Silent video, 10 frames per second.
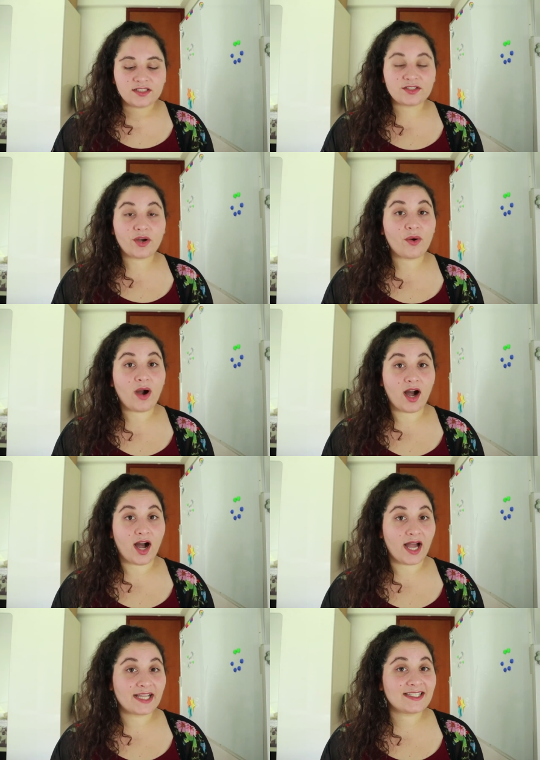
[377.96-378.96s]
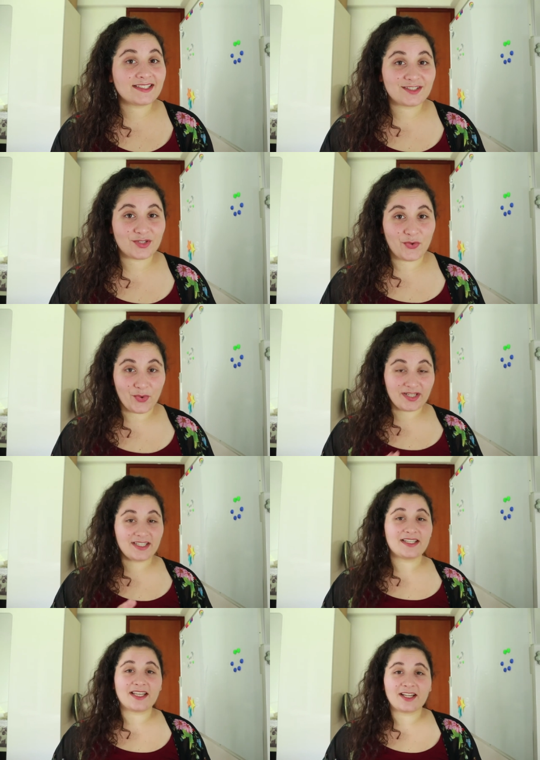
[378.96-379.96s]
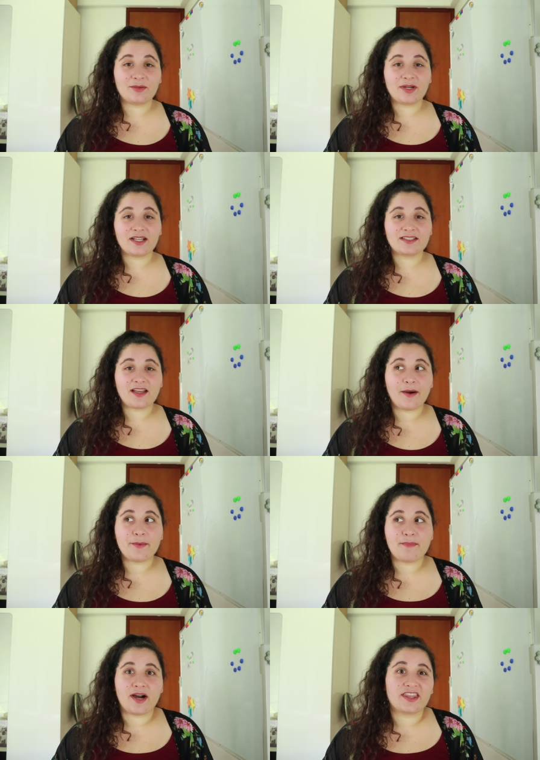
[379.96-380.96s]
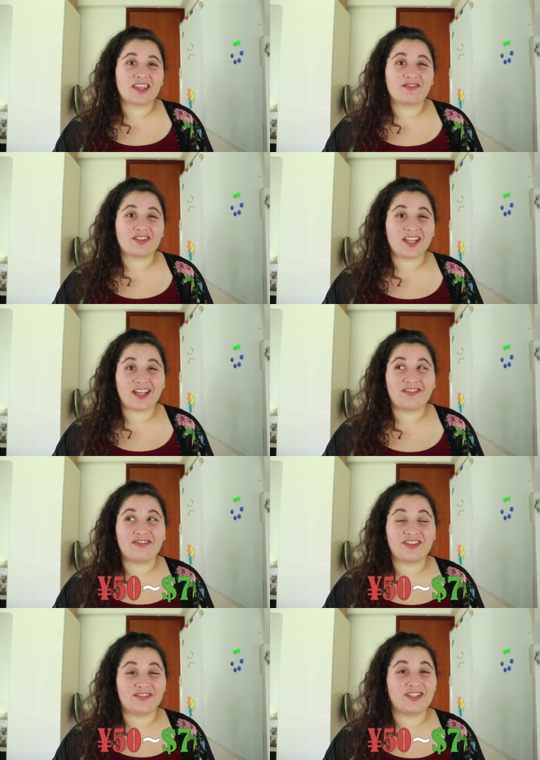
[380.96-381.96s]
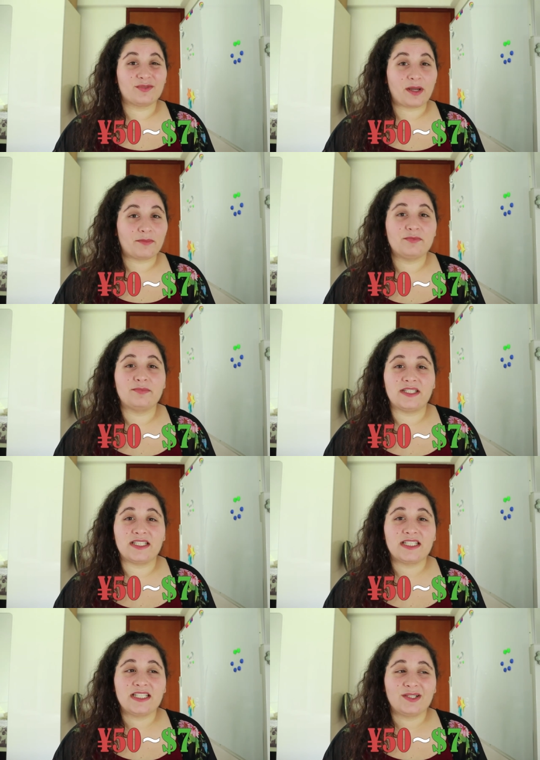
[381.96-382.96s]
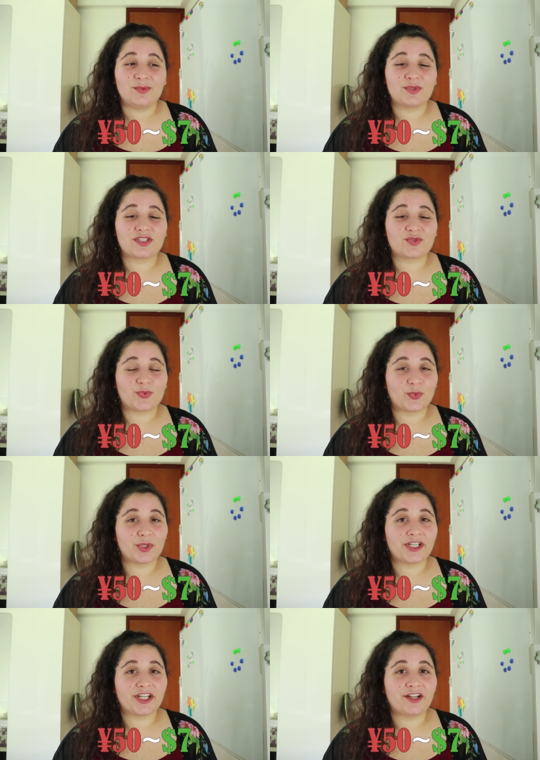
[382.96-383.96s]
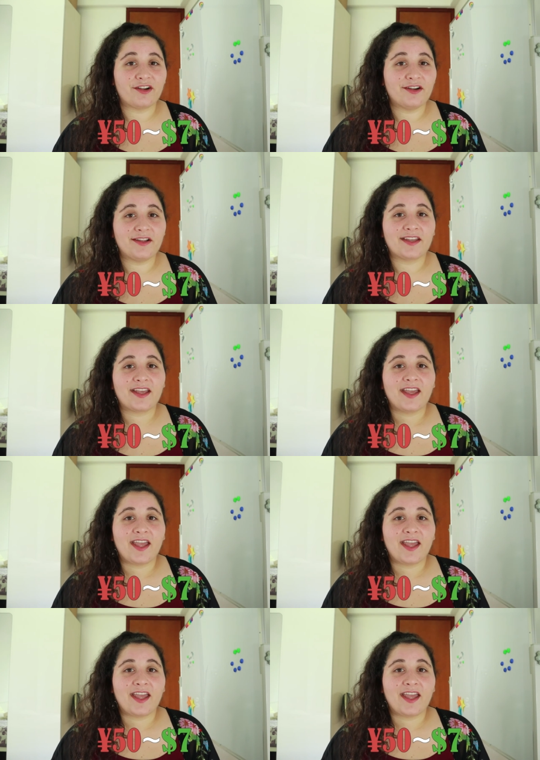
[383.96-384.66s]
So I get 20 gigabytes a month for like 50 renminbi, which is really good.